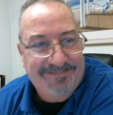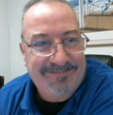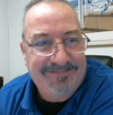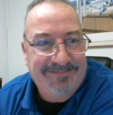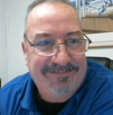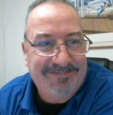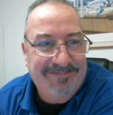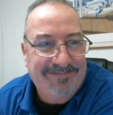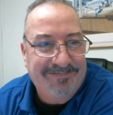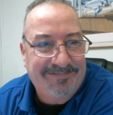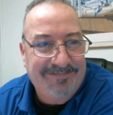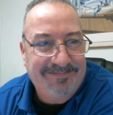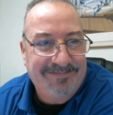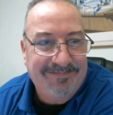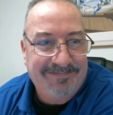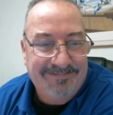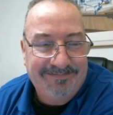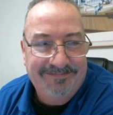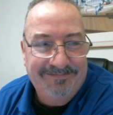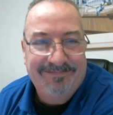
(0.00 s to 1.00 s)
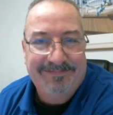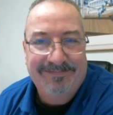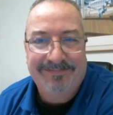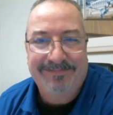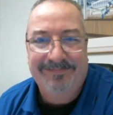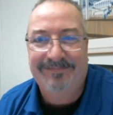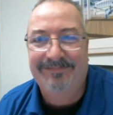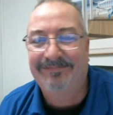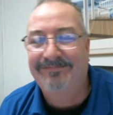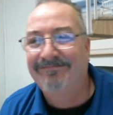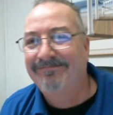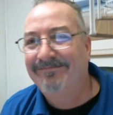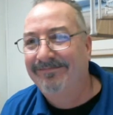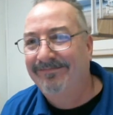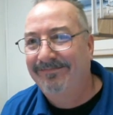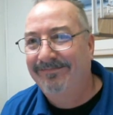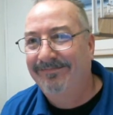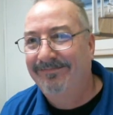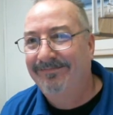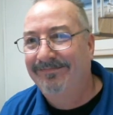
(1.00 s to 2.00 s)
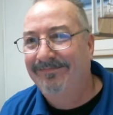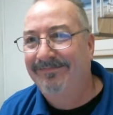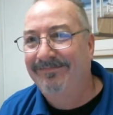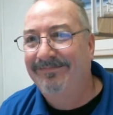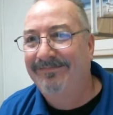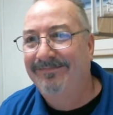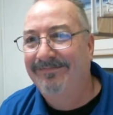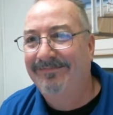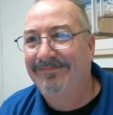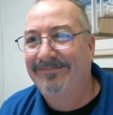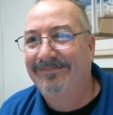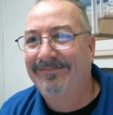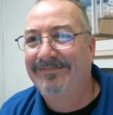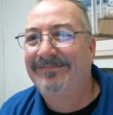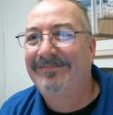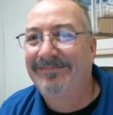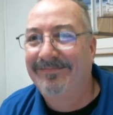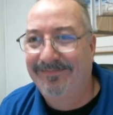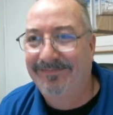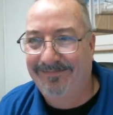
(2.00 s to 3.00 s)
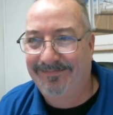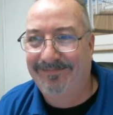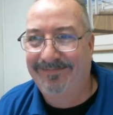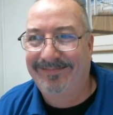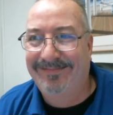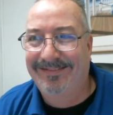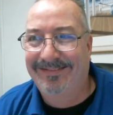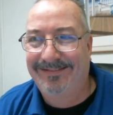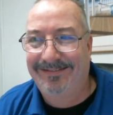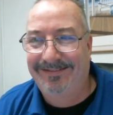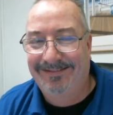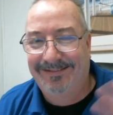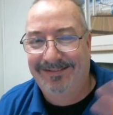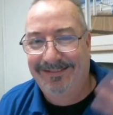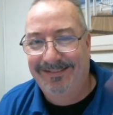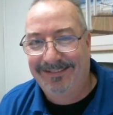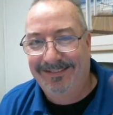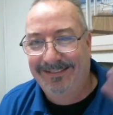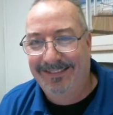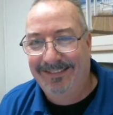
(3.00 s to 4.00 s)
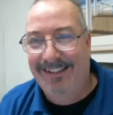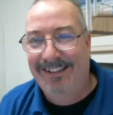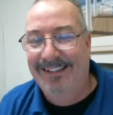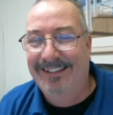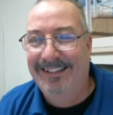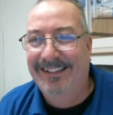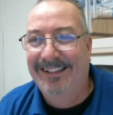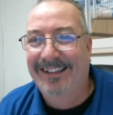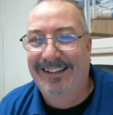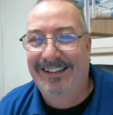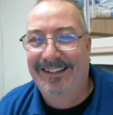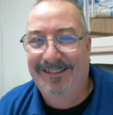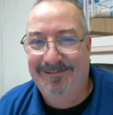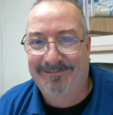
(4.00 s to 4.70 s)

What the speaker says: (silent)